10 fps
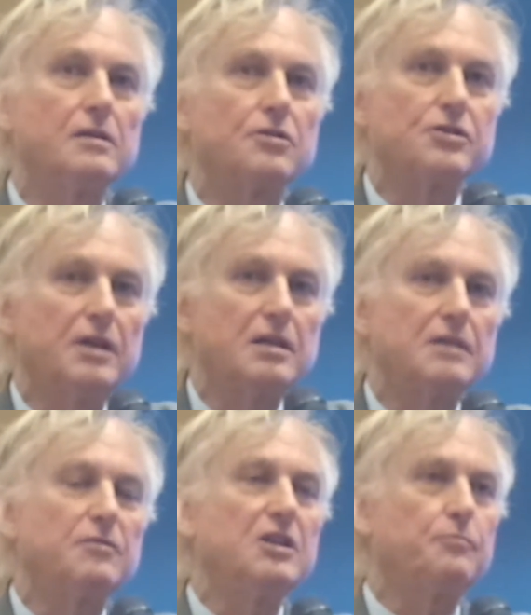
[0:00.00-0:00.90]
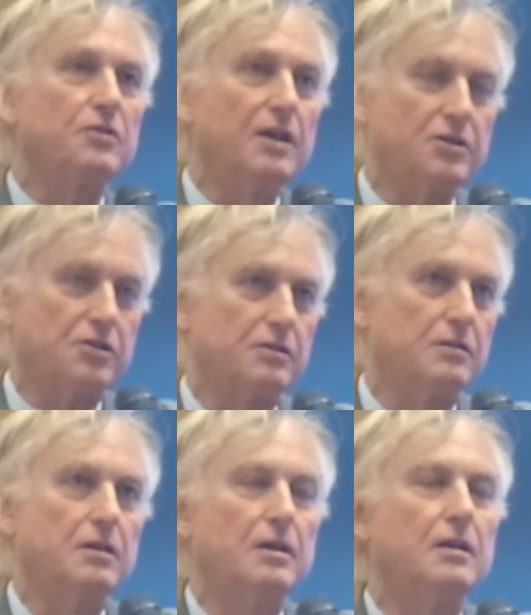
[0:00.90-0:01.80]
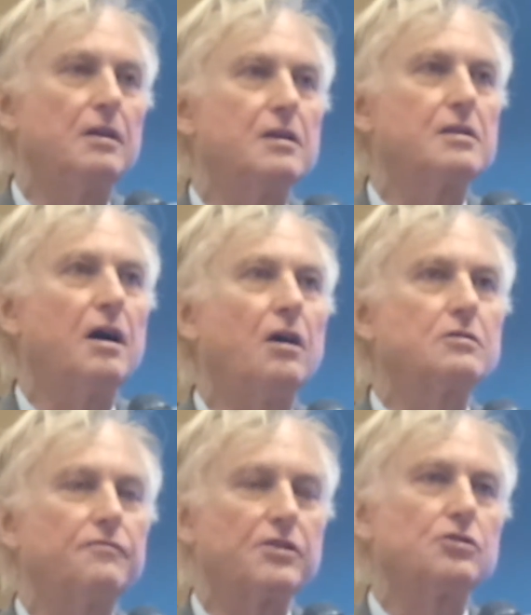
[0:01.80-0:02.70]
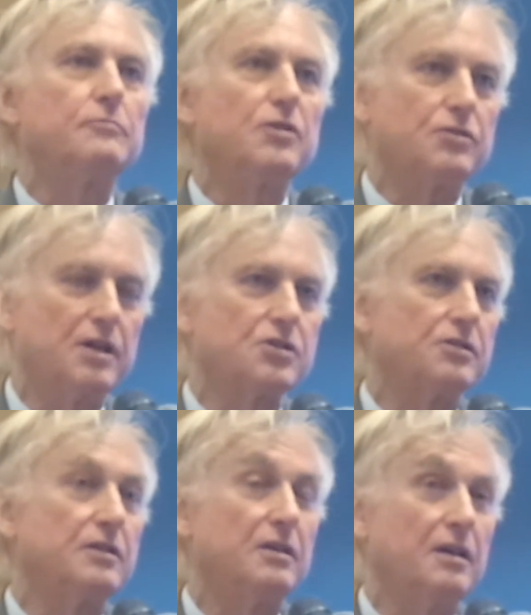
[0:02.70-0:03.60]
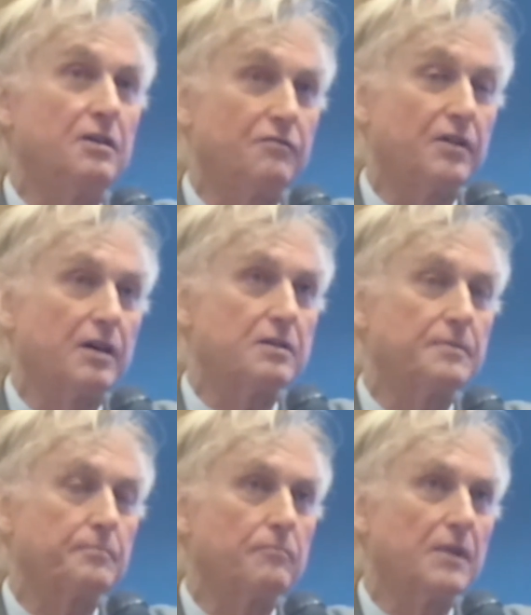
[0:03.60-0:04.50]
So genetic manipulation is artificial mutation in, in effect,